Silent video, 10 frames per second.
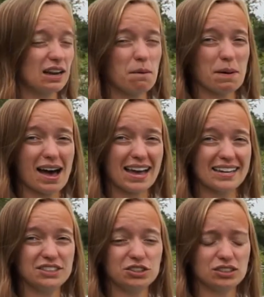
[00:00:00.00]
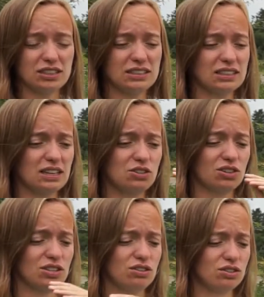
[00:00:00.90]
up high in trees, and you
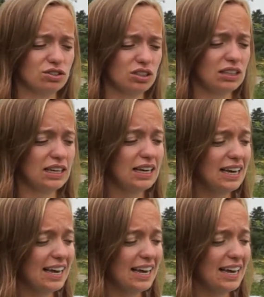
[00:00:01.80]
can usually